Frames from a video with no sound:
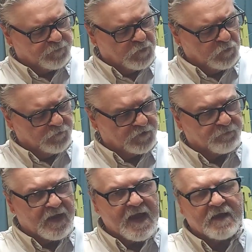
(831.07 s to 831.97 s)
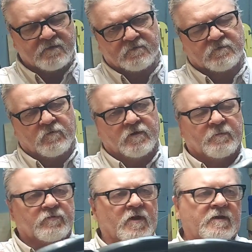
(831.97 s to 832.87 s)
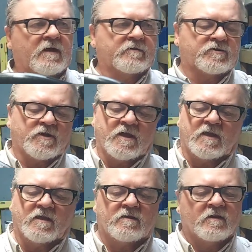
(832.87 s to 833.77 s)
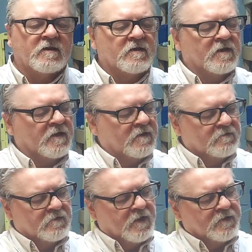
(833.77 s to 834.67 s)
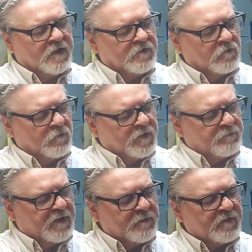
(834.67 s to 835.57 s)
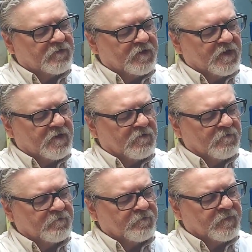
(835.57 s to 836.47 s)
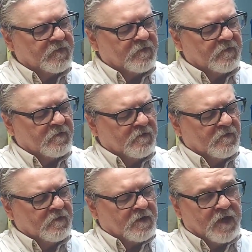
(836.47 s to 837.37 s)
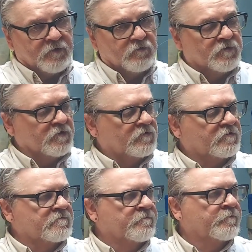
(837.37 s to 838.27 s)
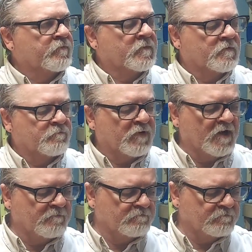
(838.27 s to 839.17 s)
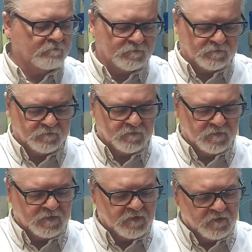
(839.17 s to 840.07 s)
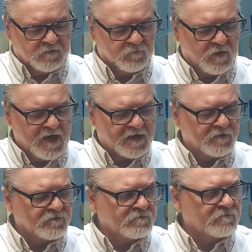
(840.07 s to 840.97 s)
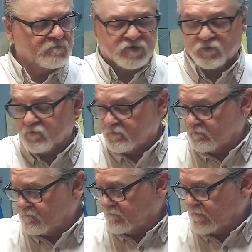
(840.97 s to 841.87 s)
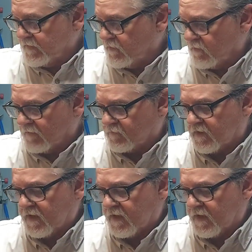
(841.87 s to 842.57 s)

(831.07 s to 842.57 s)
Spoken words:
Pull this back, turn it upside down and shake it. And then there'll be BBs in here. And you just pump, rack it, shoot. You don't have to